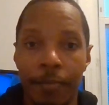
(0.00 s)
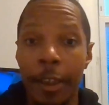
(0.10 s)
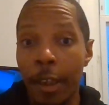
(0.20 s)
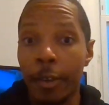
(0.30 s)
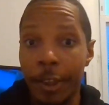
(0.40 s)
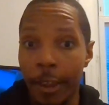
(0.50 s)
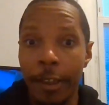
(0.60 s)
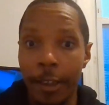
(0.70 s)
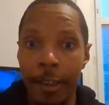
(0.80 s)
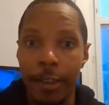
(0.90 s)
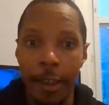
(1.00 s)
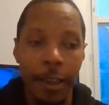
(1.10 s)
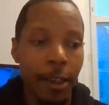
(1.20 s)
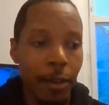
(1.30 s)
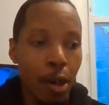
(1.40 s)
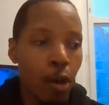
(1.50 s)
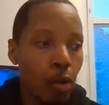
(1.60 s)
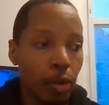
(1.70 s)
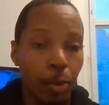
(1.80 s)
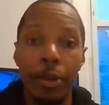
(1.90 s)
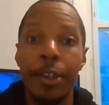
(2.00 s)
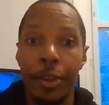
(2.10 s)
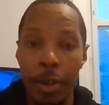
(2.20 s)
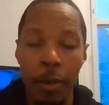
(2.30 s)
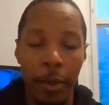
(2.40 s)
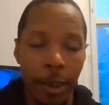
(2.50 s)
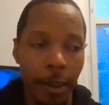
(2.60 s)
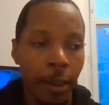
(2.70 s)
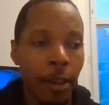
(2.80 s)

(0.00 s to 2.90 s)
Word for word: You know, Sonny thinks that he knows what he's doing.